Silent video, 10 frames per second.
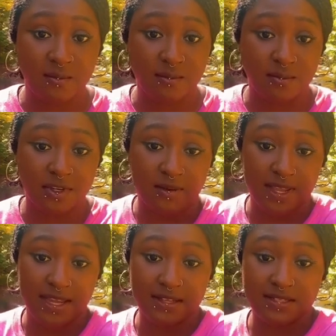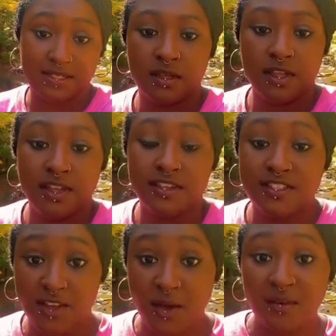doing it.
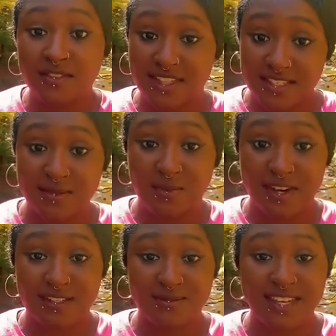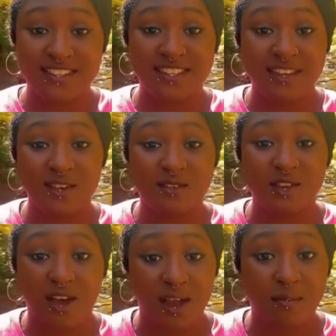So this brings me to
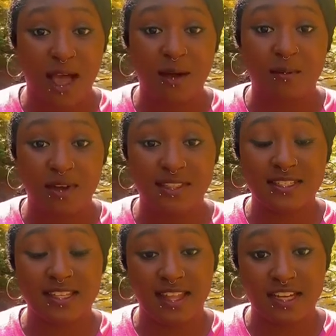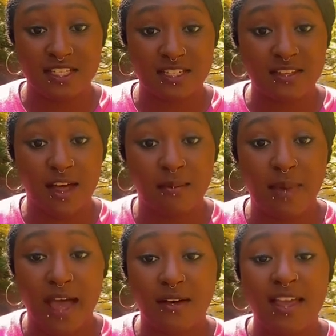talk about what this collection is all
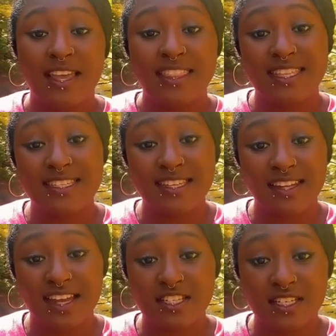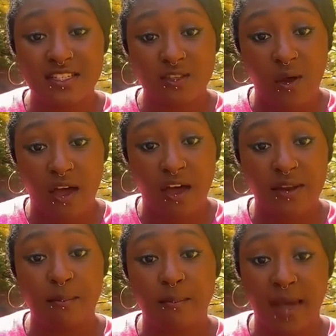about. This collection is called
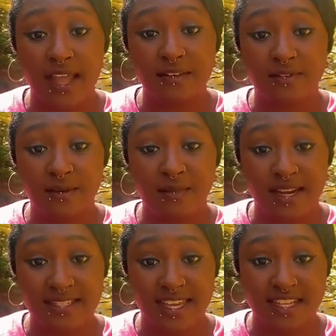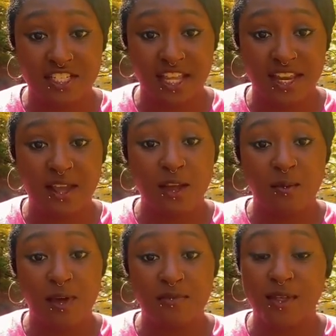Mindful Meditation
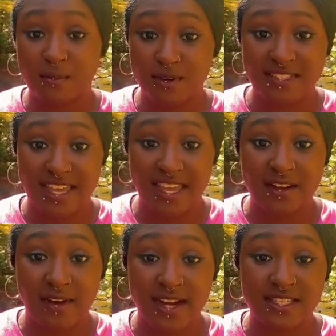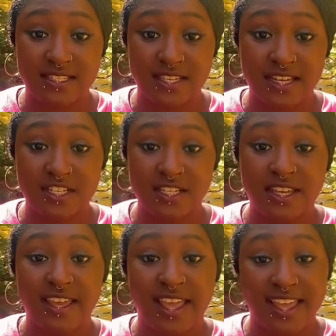with the Mosaic Granny Stitch,
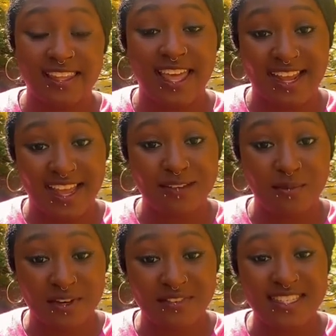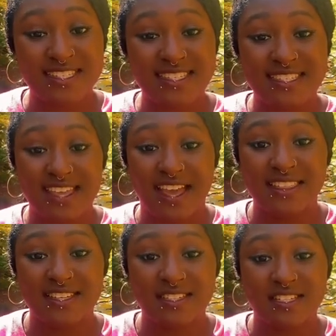and like I previously said,
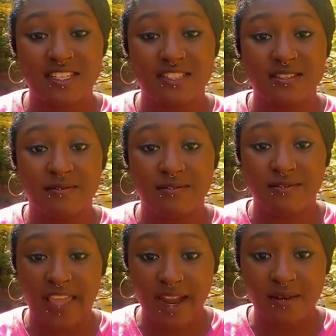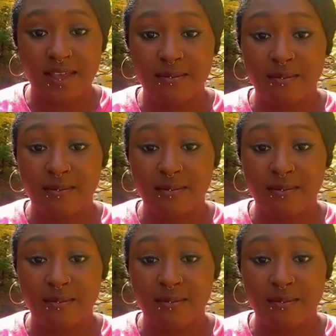the stitch is very